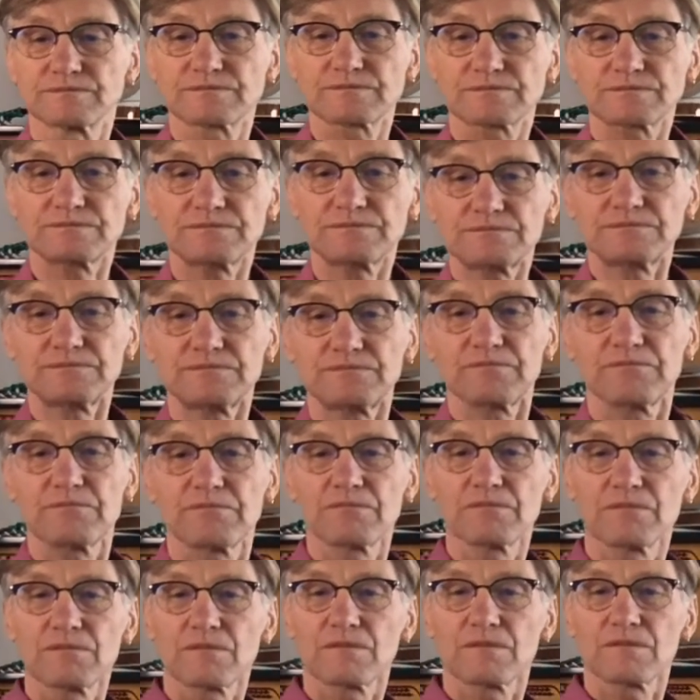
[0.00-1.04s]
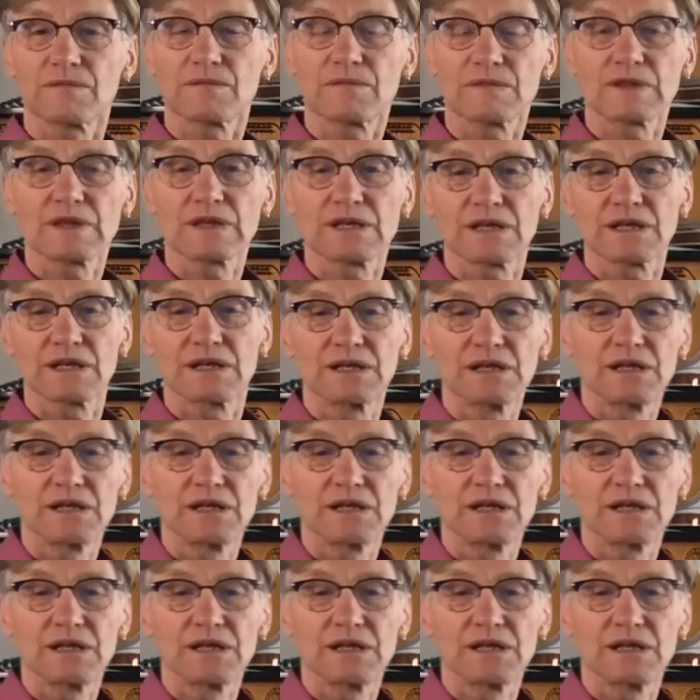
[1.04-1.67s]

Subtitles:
Yeah, I see it on my side.